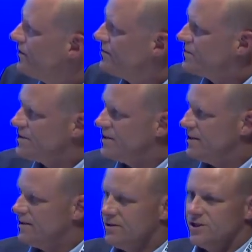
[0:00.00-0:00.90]
of them is
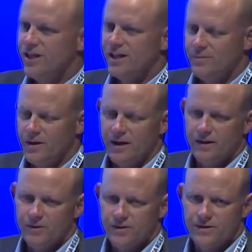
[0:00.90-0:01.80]
the GNMI,
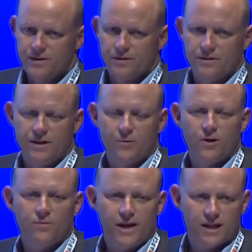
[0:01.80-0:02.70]
which is the
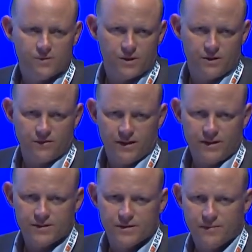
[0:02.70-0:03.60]
Network Management
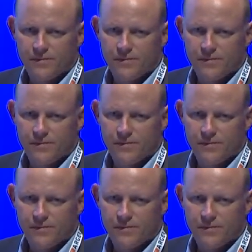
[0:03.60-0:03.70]
Interface